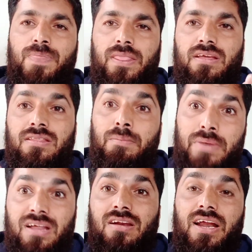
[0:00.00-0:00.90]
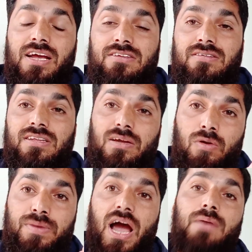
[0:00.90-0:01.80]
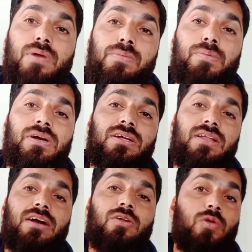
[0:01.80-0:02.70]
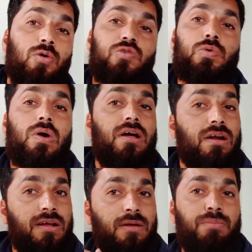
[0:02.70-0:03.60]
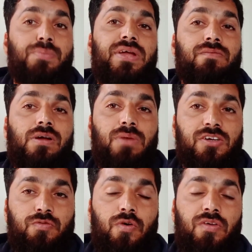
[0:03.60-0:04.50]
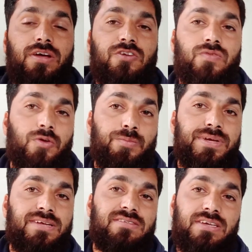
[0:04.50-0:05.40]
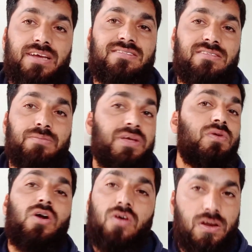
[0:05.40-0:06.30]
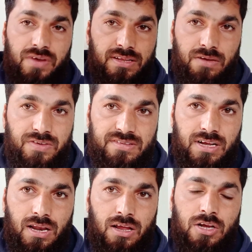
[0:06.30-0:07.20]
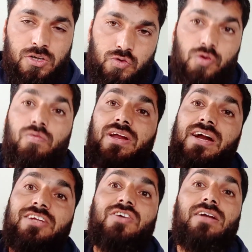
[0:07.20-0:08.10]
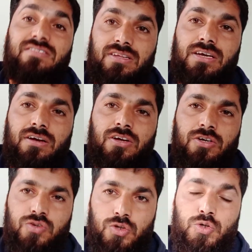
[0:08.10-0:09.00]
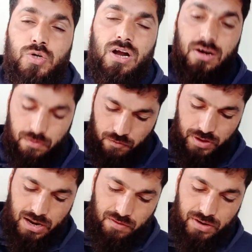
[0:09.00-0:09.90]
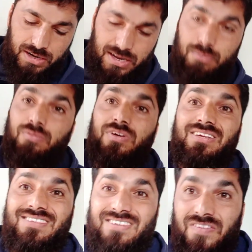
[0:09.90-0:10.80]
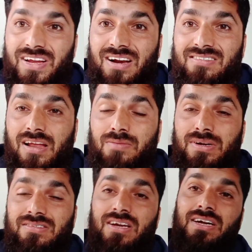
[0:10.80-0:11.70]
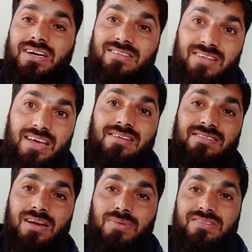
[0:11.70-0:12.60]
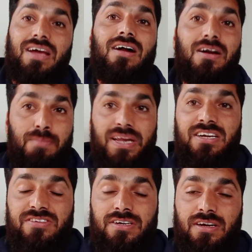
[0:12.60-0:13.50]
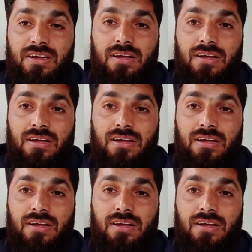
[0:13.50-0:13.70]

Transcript: in the middle range, there will be high probability that those who are preparing from last 4 years for UPSC case exam, they will not qualify their physical. So you will get a chance there. So you should not feel afraid that this is difficult syllabus, it's case syllabus, I can't manage it.